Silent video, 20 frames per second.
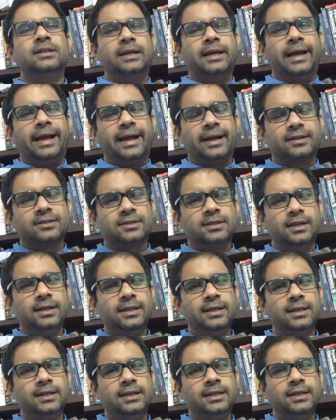
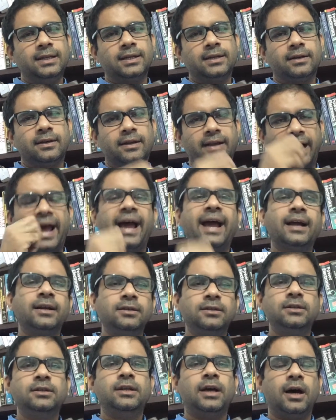actually
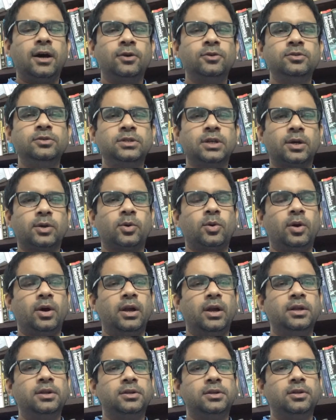dragged down the
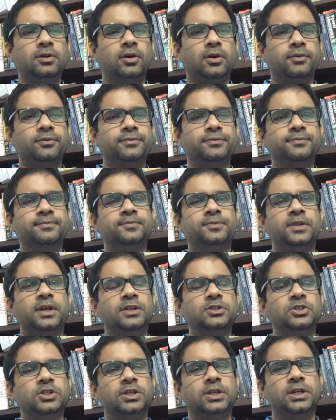quality of
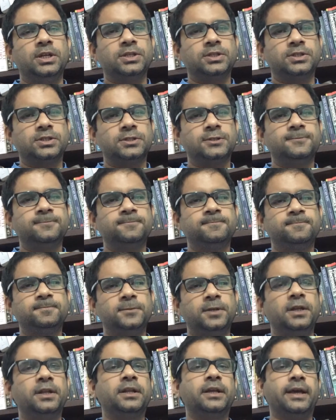education
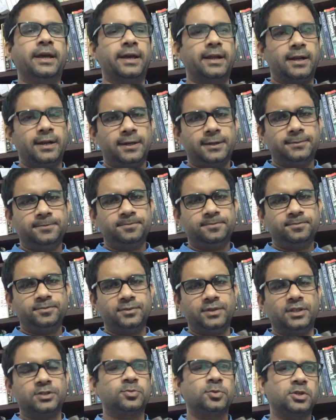in Kerala,
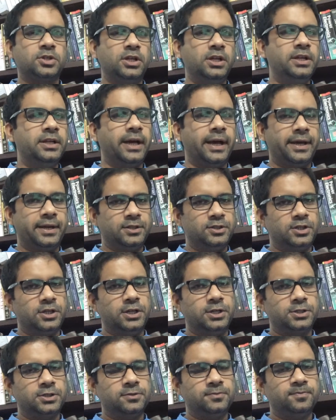especially in higher
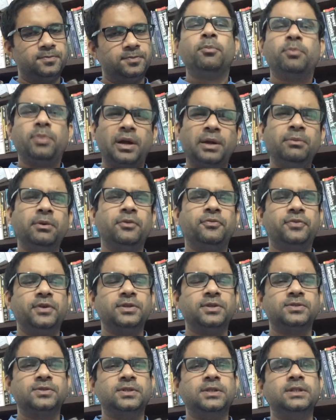education. Prima
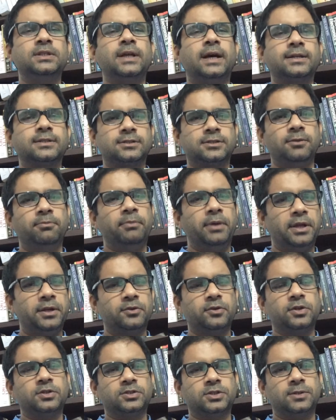facie, that's the main
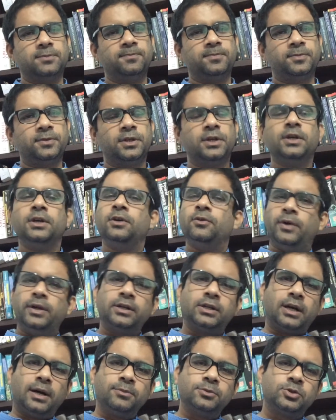reason. When
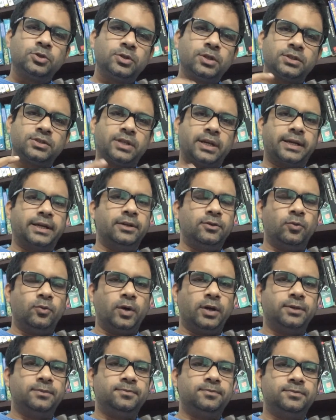it comes to the second
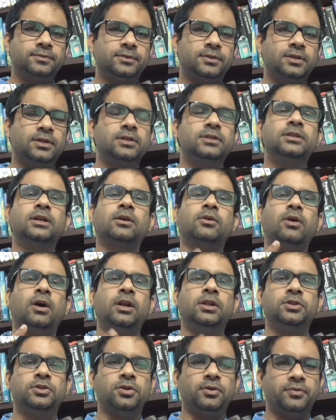one, the
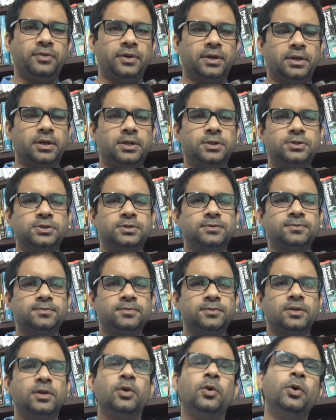quality of English,
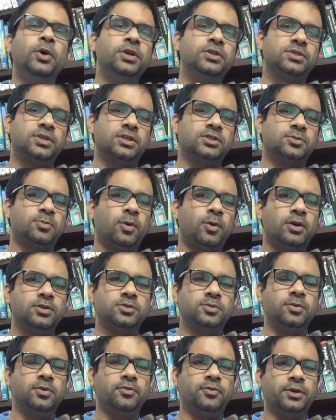who is
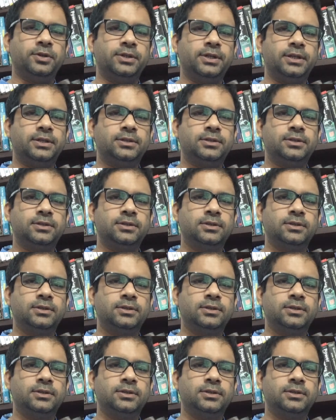responsible for that?